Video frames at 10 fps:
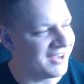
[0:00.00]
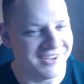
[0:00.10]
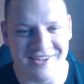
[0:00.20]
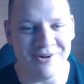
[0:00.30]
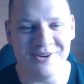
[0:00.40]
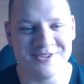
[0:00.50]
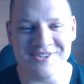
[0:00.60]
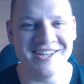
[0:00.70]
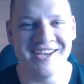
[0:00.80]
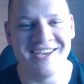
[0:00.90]
that was
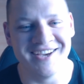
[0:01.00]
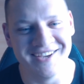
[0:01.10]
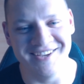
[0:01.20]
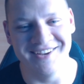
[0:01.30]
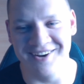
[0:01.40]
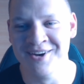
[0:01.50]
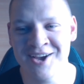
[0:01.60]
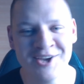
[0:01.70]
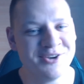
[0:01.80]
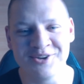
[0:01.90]
just like,
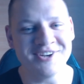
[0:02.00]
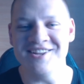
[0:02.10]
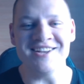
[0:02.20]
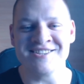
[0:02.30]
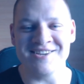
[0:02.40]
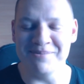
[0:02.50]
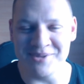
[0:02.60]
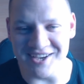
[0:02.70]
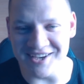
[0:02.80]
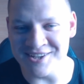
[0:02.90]
you could have done
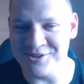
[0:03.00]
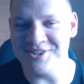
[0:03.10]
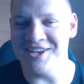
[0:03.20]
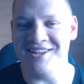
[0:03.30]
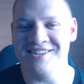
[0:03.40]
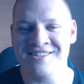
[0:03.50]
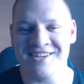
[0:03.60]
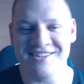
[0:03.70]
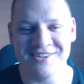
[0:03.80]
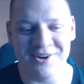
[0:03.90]
something and you didn't,
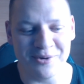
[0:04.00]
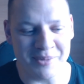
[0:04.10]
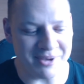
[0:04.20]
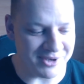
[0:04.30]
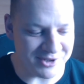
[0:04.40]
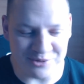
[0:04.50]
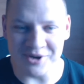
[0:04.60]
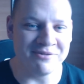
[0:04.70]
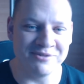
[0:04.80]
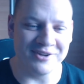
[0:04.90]
and maybe you
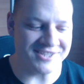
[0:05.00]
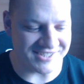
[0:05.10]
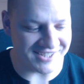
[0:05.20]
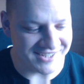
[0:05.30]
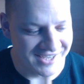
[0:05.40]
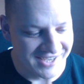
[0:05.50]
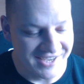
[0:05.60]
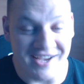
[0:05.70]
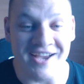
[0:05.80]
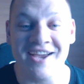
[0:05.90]
influenced it.
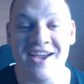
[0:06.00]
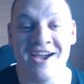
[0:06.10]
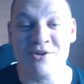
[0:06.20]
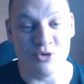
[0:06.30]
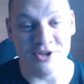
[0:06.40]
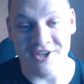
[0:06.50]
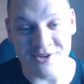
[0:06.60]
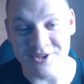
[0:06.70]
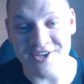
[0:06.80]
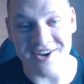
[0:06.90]
I really
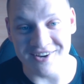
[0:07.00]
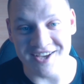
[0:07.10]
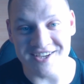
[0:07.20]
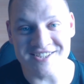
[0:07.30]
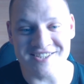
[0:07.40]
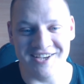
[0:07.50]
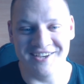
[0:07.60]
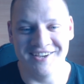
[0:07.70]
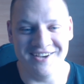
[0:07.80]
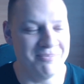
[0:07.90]
could care less
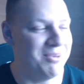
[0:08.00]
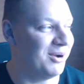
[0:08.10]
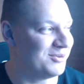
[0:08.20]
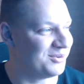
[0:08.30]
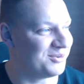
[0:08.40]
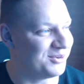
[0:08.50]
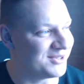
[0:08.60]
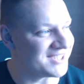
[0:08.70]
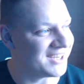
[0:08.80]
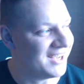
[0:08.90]
about the
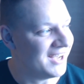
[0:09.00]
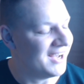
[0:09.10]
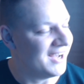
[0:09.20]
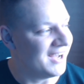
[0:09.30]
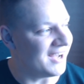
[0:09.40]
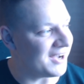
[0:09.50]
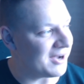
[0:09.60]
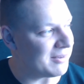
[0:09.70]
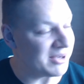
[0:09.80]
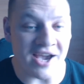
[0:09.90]
rules.
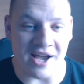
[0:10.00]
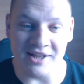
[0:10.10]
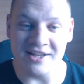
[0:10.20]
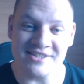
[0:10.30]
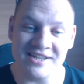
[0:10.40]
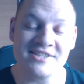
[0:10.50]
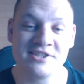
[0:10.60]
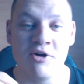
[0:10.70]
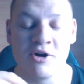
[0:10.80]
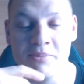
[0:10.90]
But yeah, let's
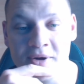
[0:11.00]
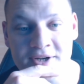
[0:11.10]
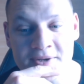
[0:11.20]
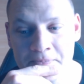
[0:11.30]
talk about it.